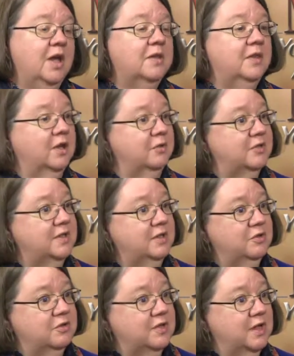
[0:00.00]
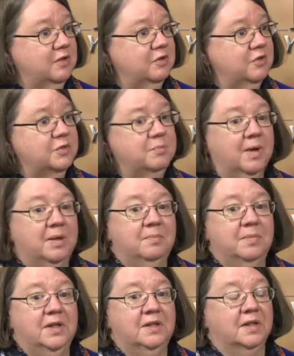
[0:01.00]
The other senior centers might
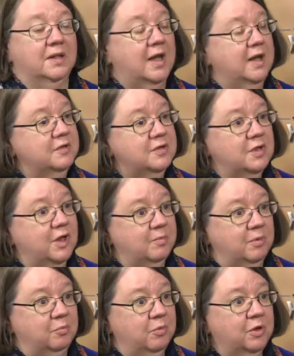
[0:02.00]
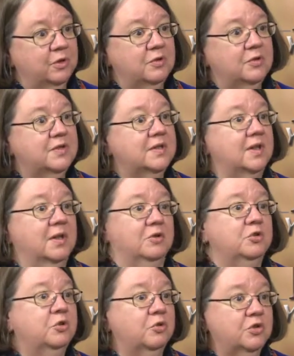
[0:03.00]
be the Lions Club in Willards, a
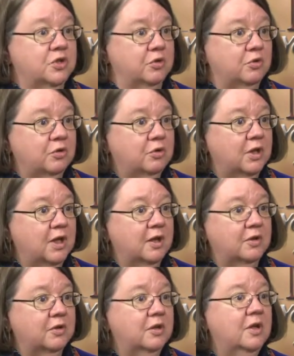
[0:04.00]
church in Hurlock.